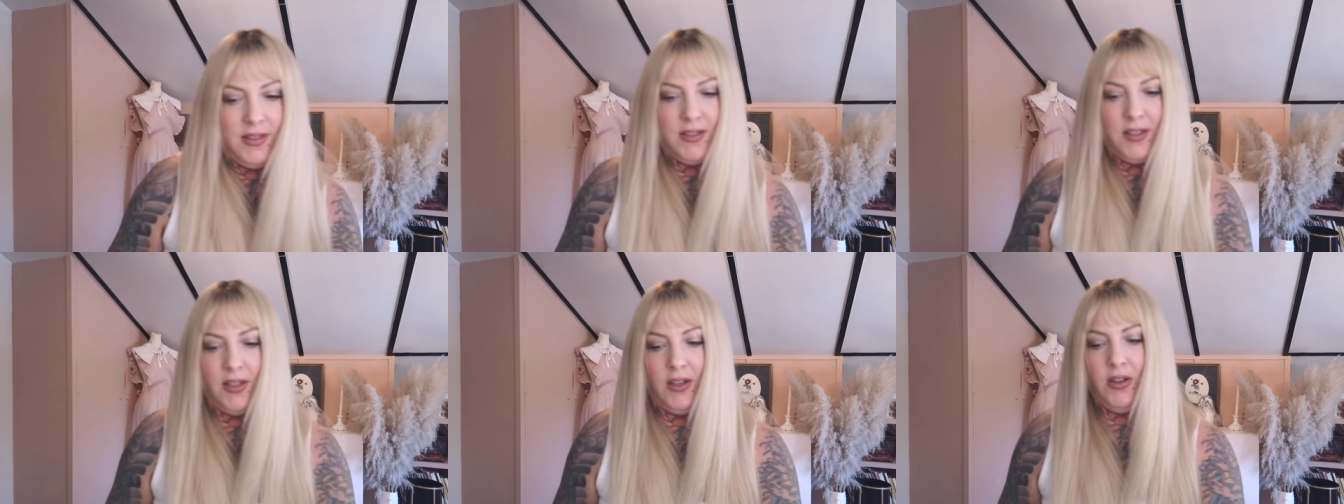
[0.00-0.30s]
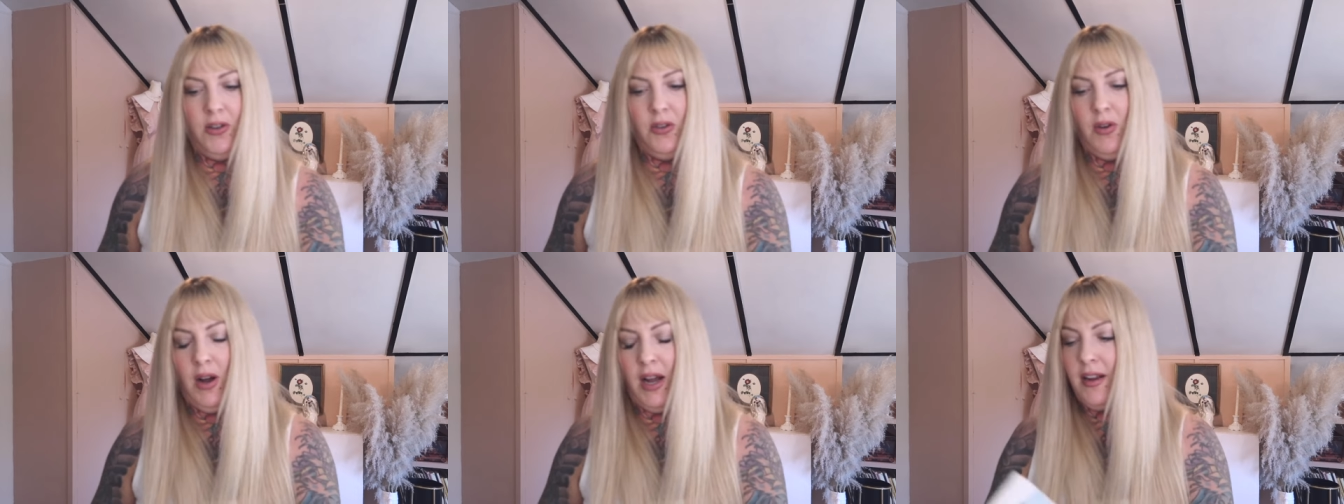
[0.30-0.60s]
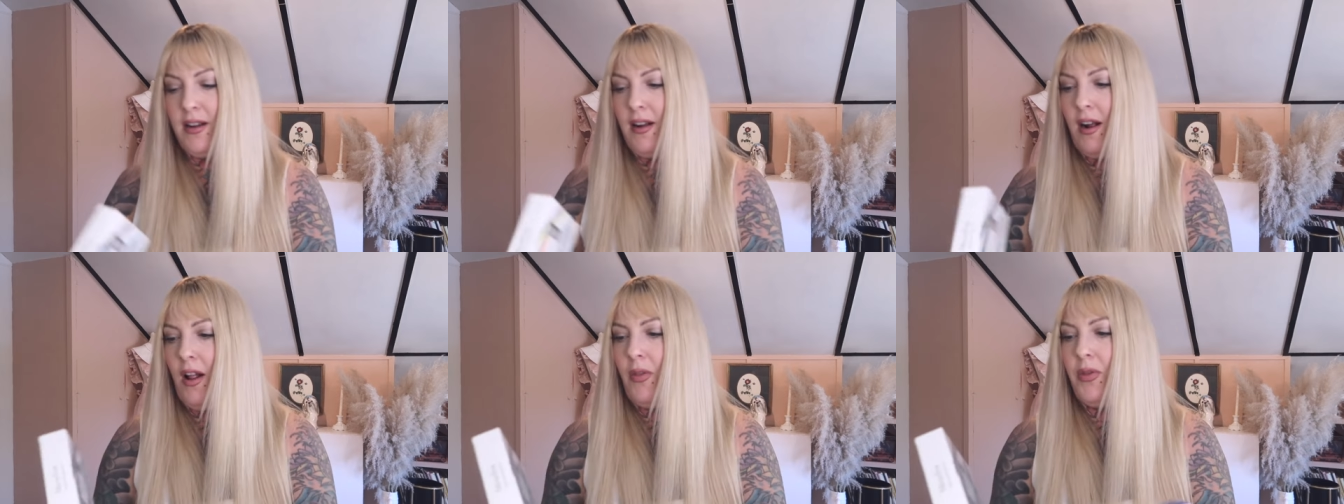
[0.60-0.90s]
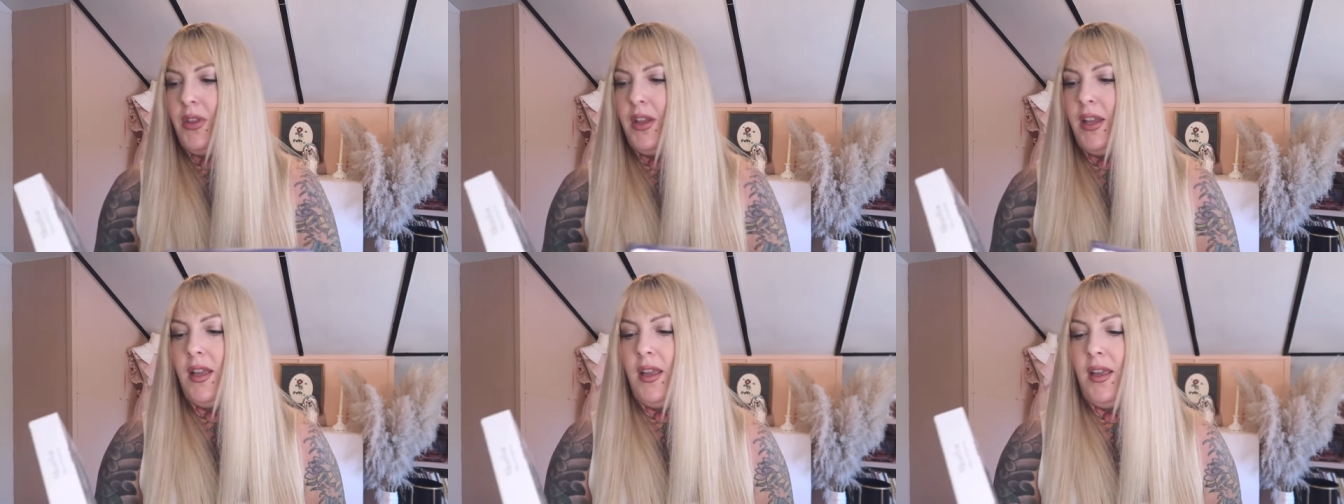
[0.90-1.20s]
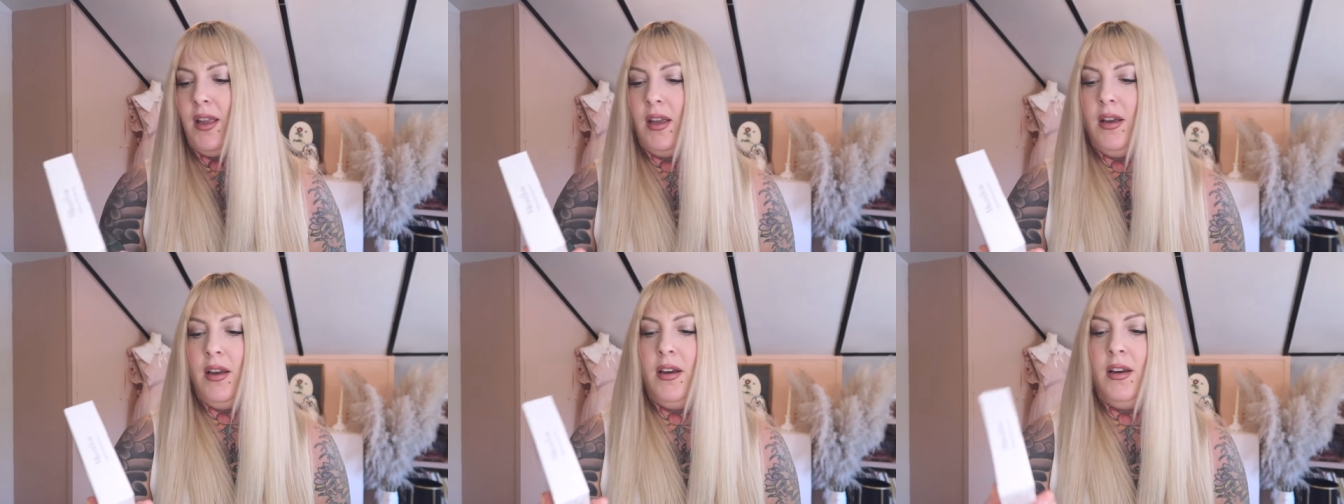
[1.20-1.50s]
So I got
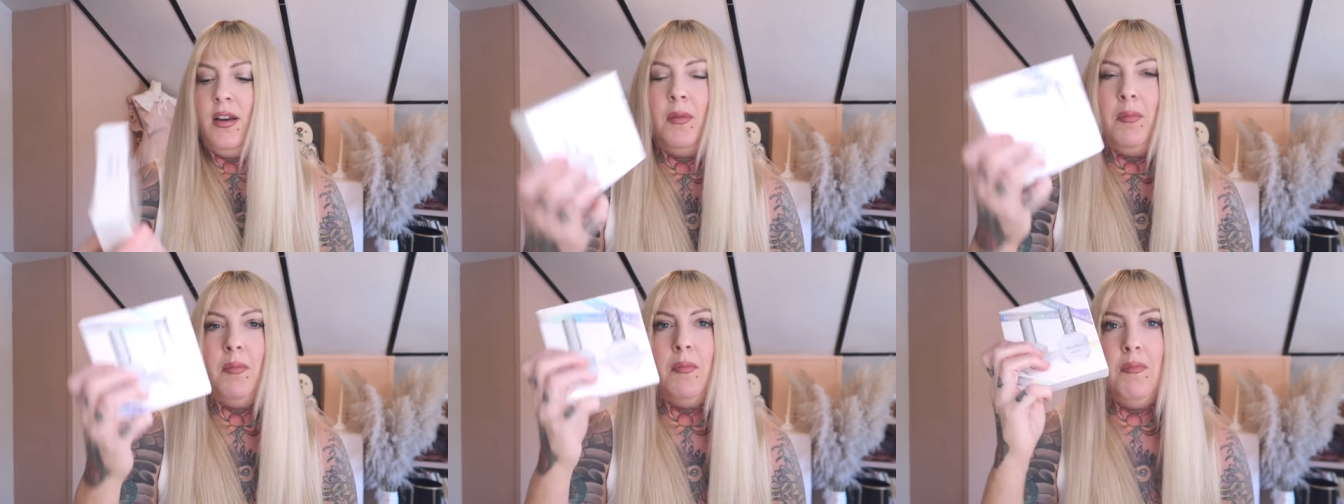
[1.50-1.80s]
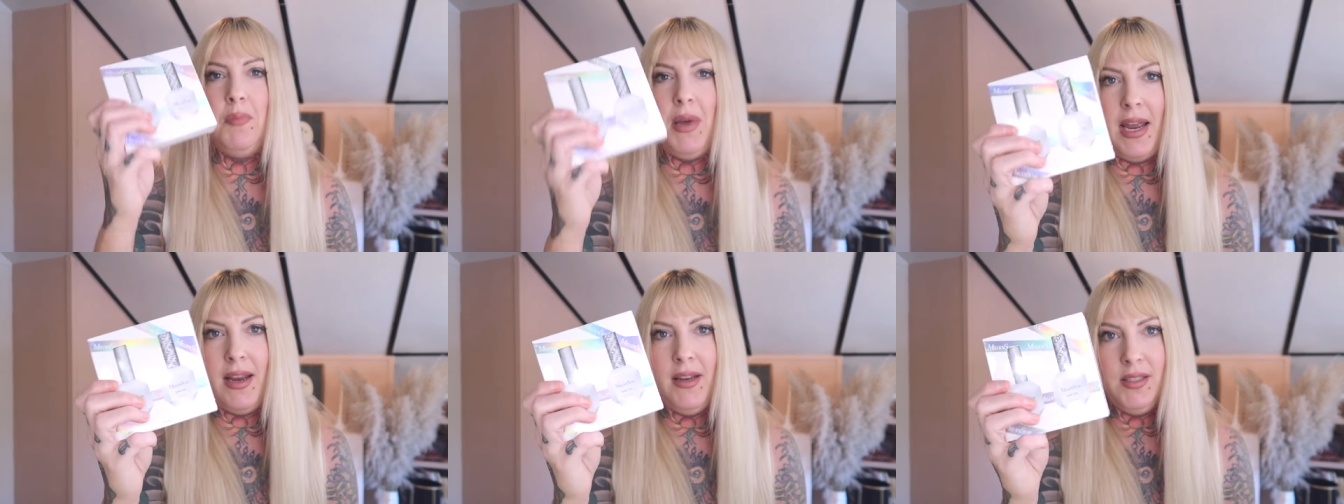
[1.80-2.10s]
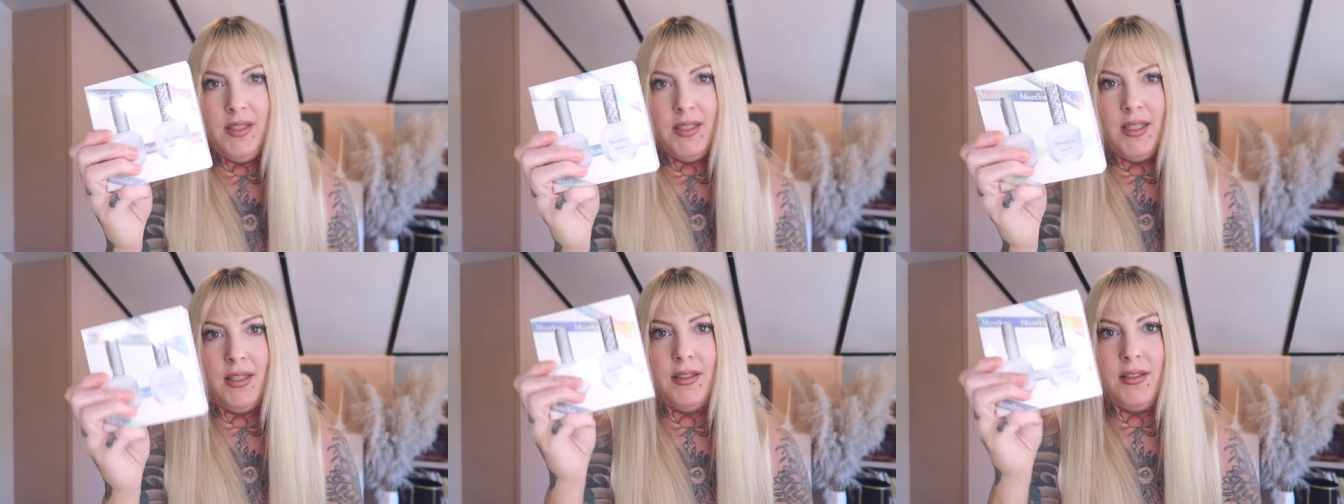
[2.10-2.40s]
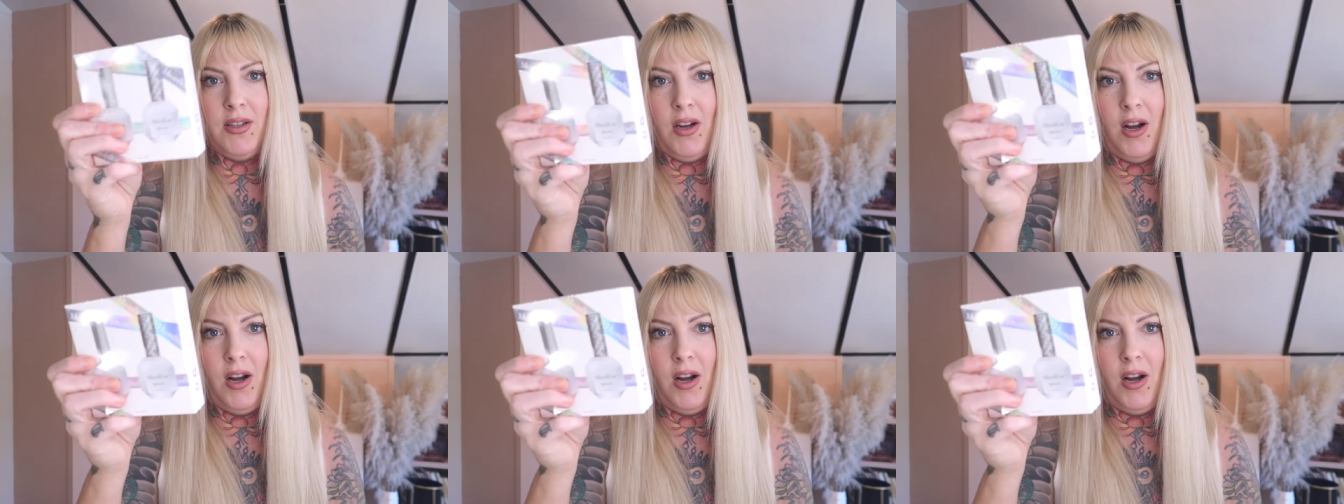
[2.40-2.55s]
the base and